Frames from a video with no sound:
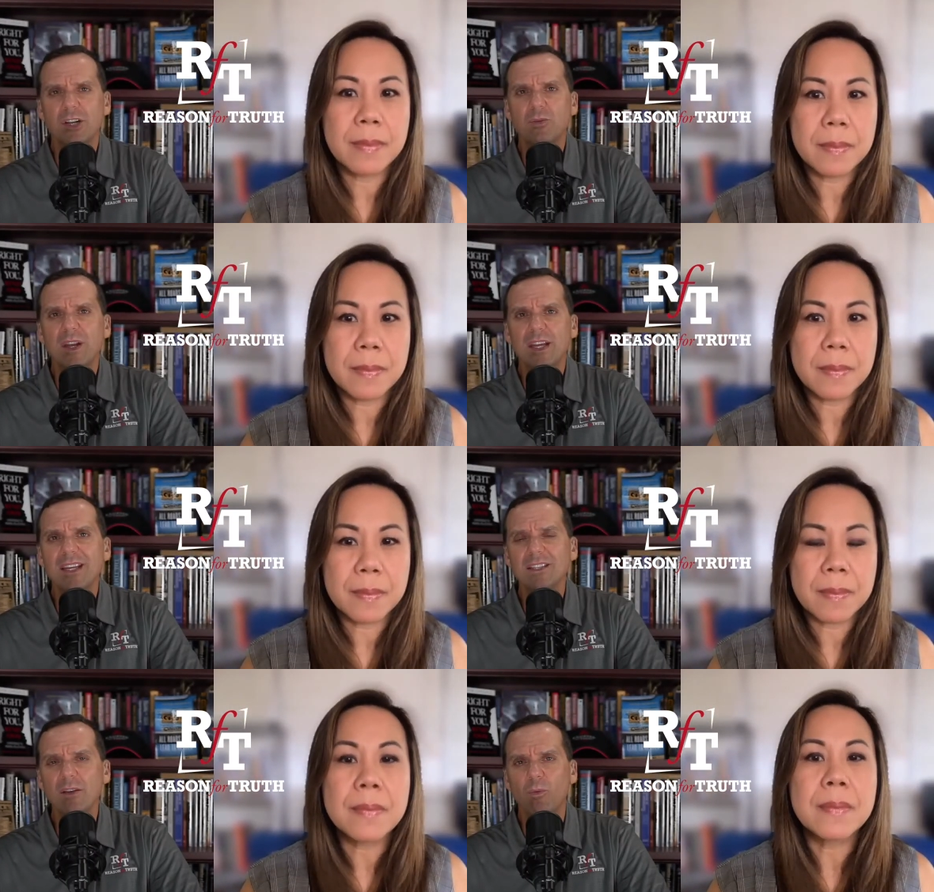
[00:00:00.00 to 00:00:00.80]
Speaker 1: Edwina.
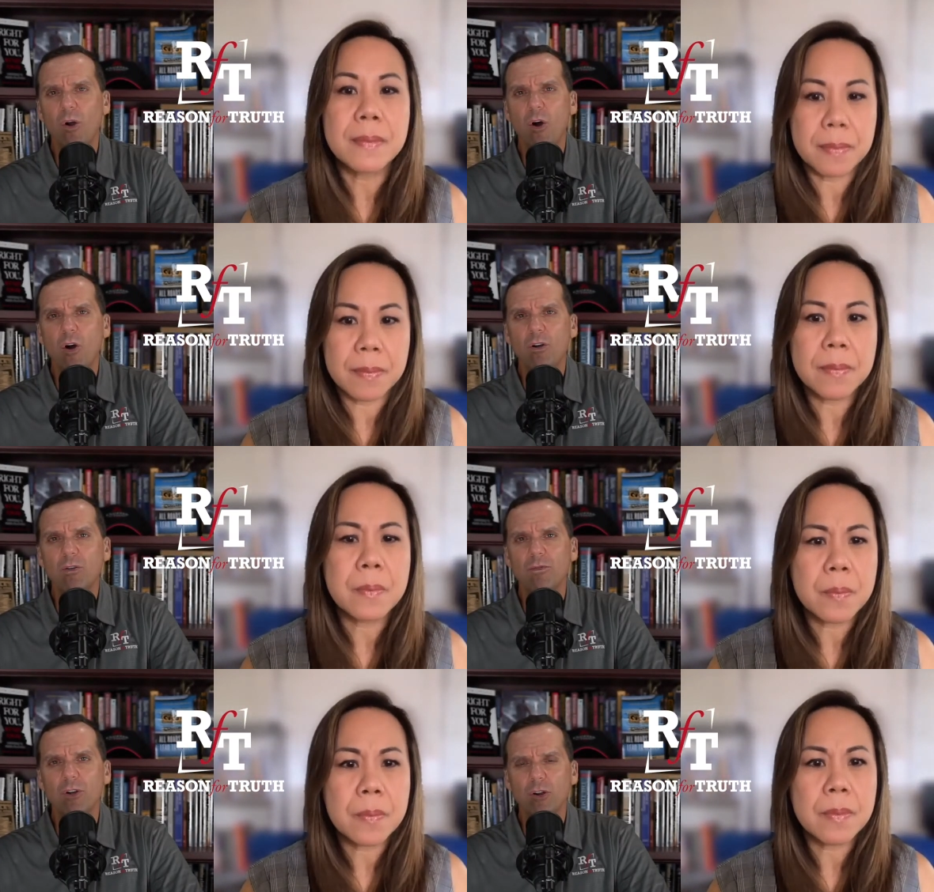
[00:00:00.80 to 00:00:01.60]
Is it wrong
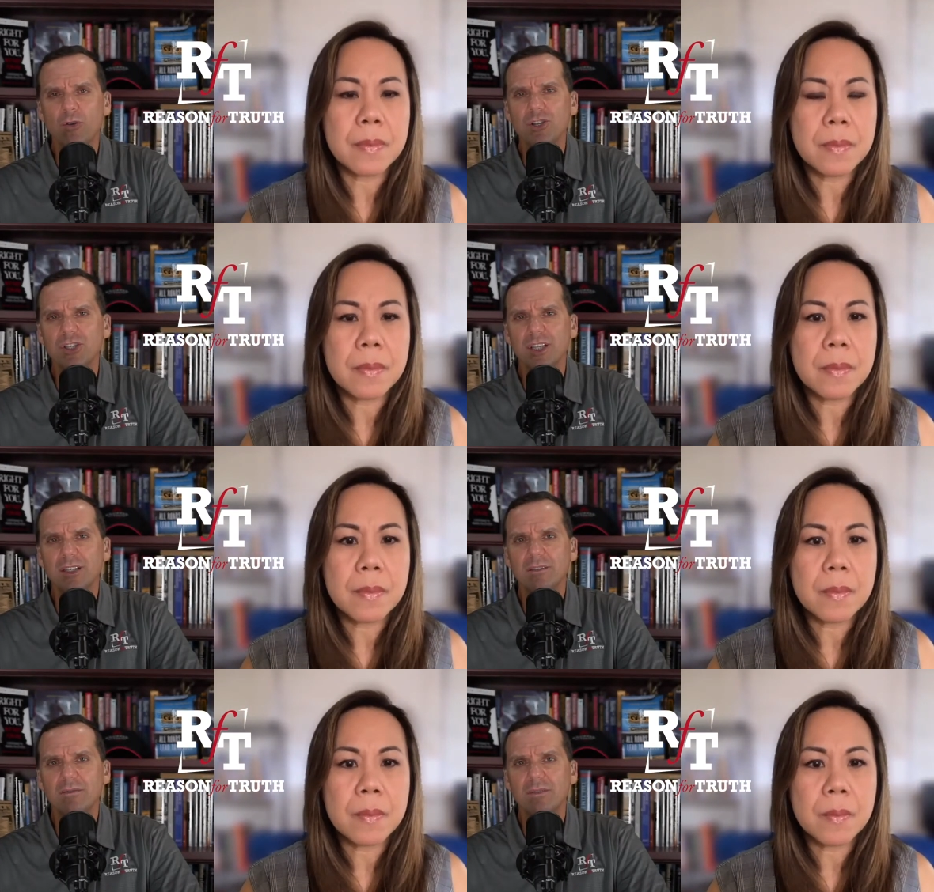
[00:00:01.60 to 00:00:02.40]
for a
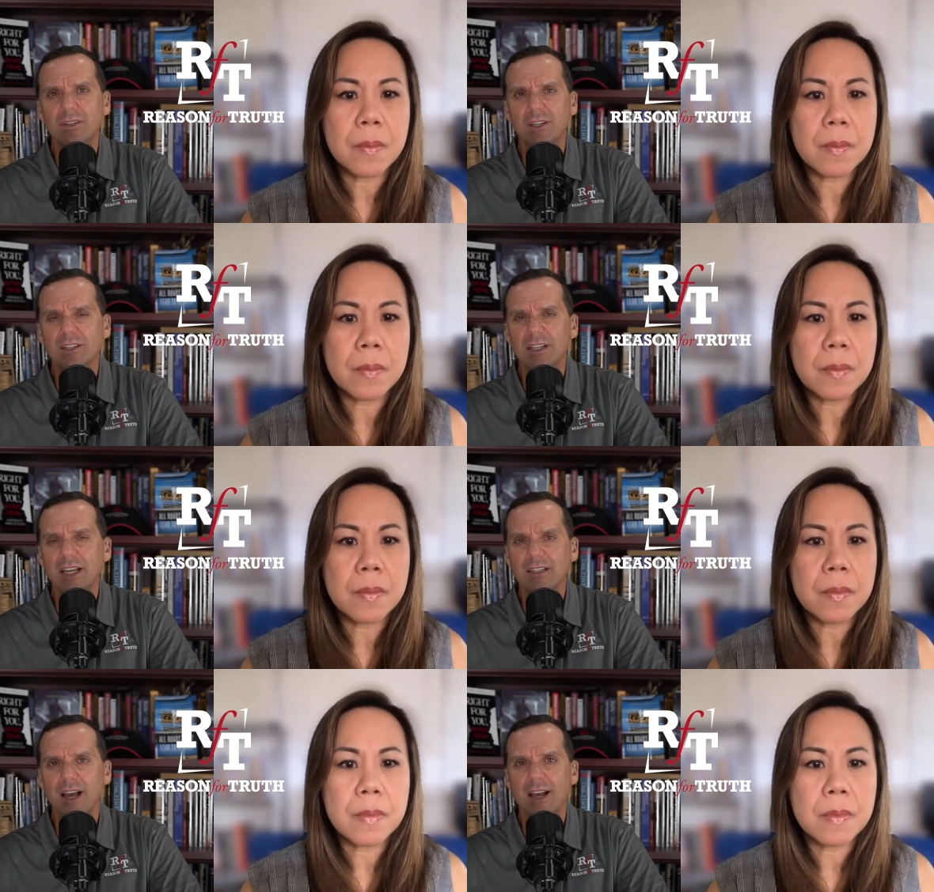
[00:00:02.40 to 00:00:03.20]
Christian to see
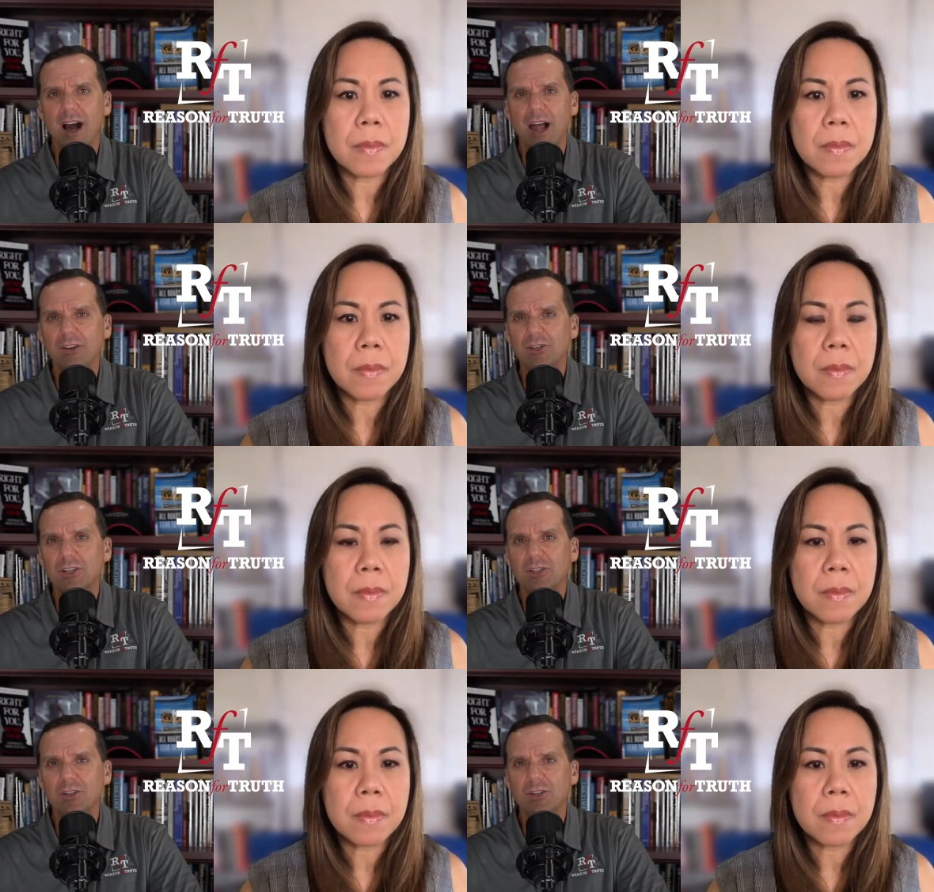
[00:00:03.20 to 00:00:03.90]
a psychologist?